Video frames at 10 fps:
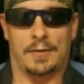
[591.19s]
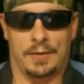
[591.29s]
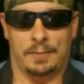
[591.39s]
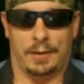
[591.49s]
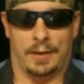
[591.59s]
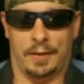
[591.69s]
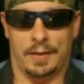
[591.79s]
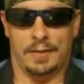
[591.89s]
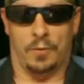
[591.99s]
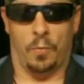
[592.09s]

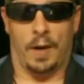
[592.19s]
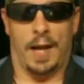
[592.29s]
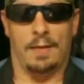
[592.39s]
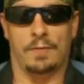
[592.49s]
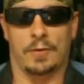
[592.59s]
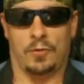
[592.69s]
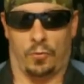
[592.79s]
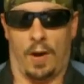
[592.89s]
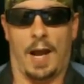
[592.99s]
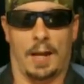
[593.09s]
similarities of what I've
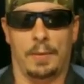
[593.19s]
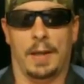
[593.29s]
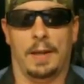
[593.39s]
described